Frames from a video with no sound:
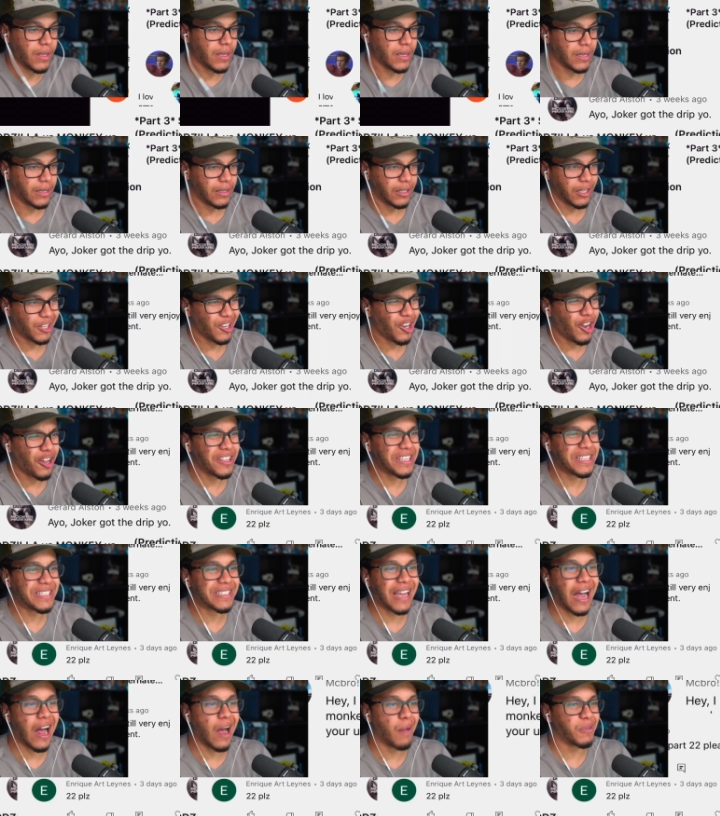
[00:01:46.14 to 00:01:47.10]
Look at all
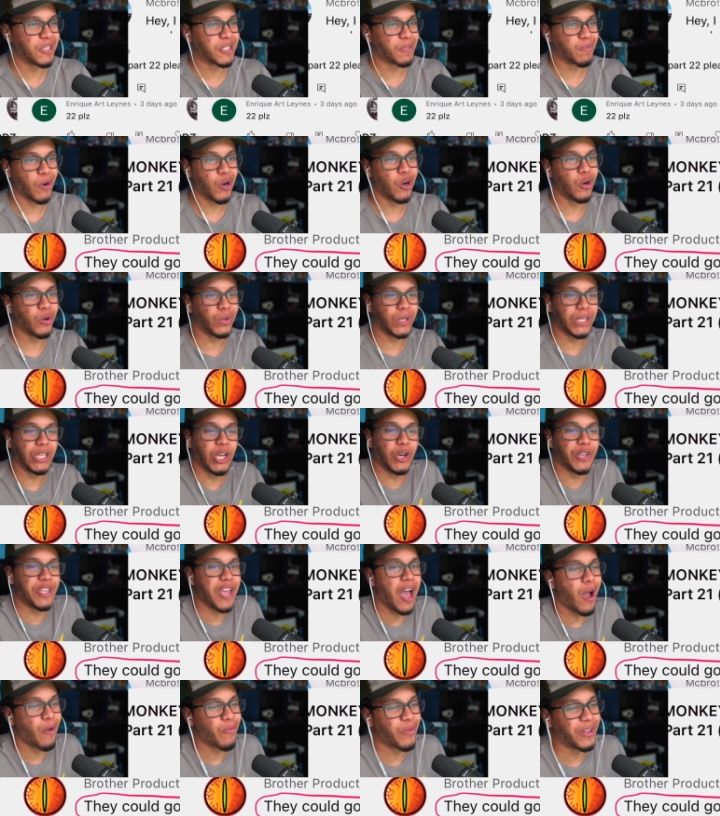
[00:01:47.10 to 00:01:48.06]
these comments, bro. Yo,
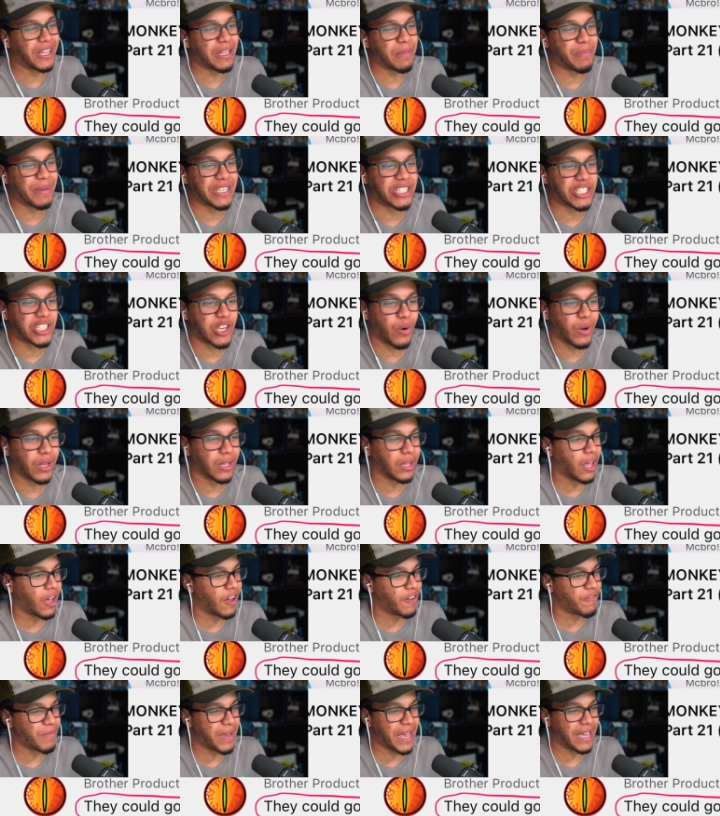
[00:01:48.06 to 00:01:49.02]
y'all really been showing
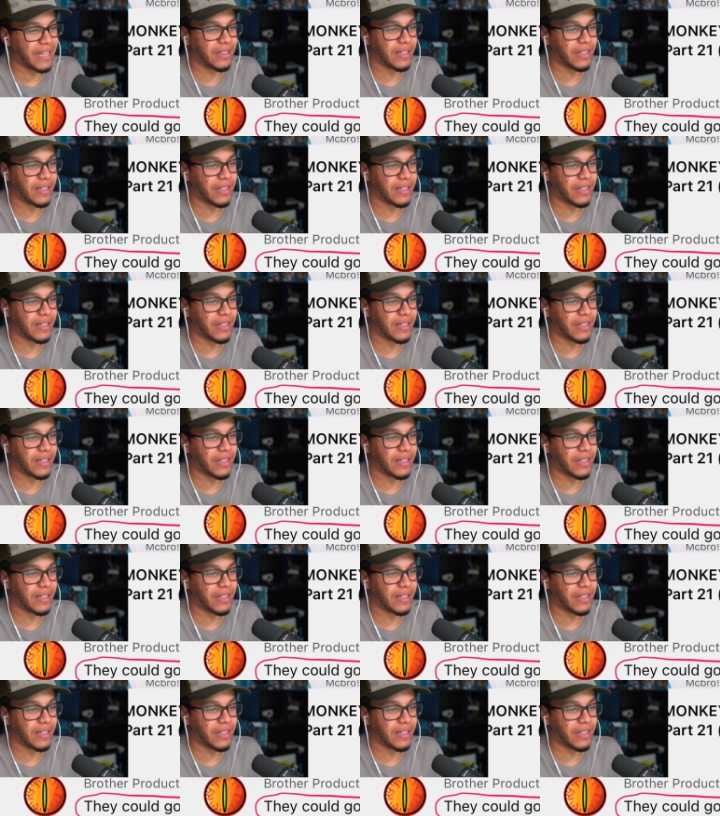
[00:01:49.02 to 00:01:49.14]
love, man.